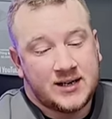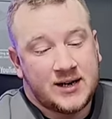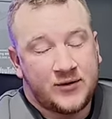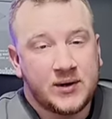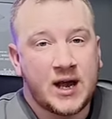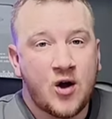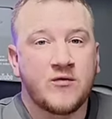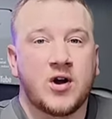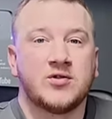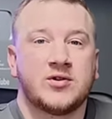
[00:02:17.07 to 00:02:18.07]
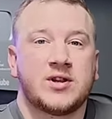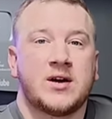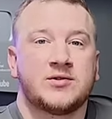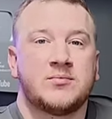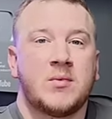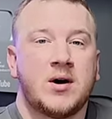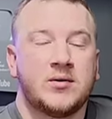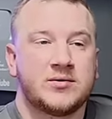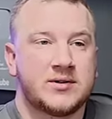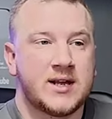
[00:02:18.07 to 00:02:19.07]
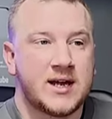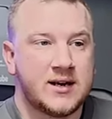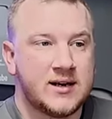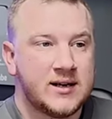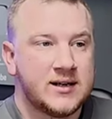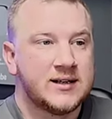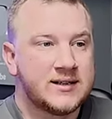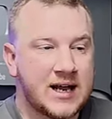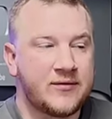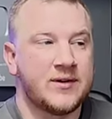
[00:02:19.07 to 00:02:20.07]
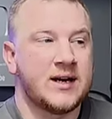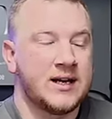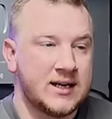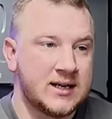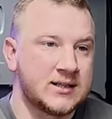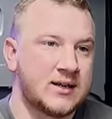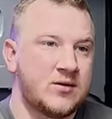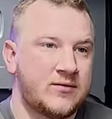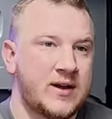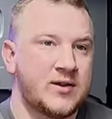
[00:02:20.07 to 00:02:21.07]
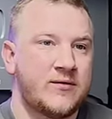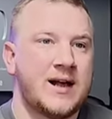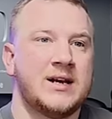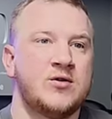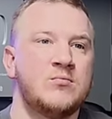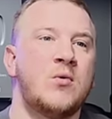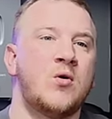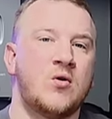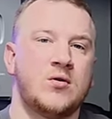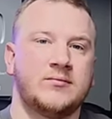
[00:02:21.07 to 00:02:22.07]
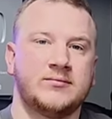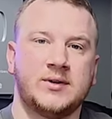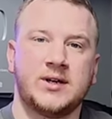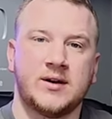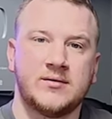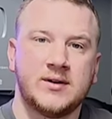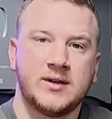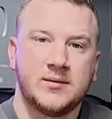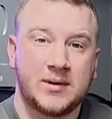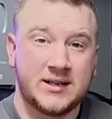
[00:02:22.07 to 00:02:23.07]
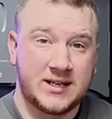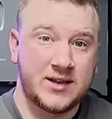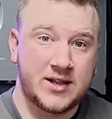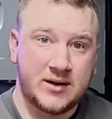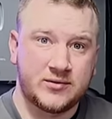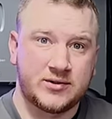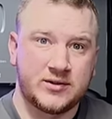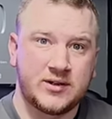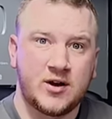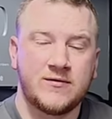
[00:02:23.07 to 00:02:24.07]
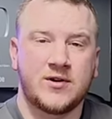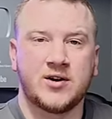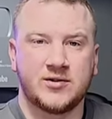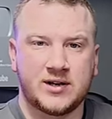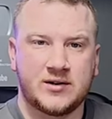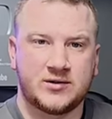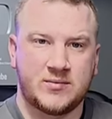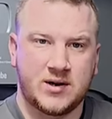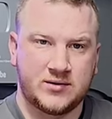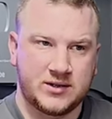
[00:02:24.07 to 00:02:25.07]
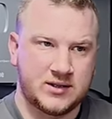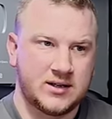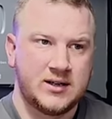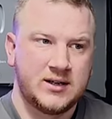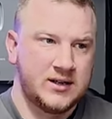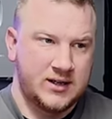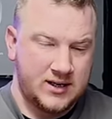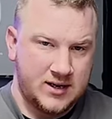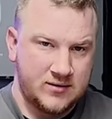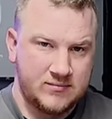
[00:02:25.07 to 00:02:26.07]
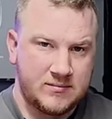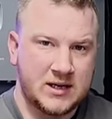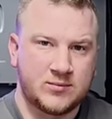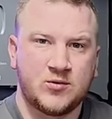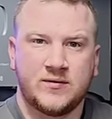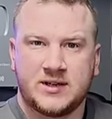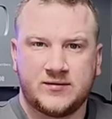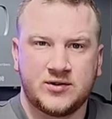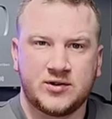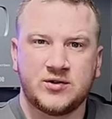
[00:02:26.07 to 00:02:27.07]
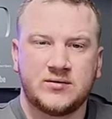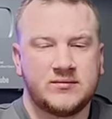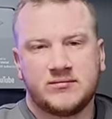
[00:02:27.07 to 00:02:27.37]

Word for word: if you get over 100,000 miles, then definitely it is going to affect the value more. You know, being 10,000 over 100,000 miles is, you know, makes more of a difference than